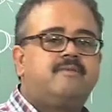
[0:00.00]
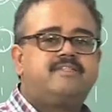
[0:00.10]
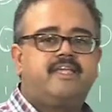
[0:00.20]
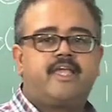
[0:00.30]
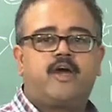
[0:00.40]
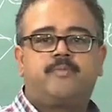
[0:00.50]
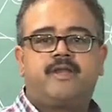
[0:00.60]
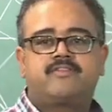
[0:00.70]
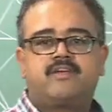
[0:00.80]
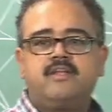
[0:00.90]
my GK
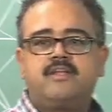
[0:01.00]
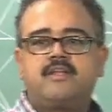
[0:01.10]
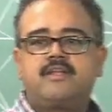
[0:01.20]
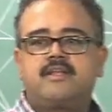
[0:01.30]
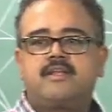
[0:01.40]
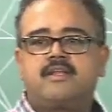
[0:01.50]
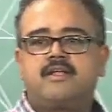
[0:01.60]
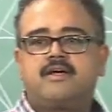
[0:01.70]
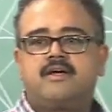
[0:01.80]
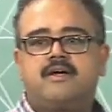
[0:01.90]
operates on
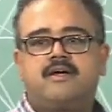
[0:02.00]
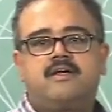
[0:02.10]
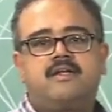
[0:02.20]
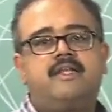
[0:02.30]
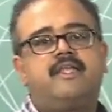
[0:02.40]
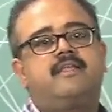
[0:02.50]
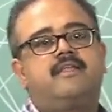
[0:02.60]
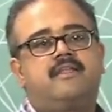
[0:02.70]
T.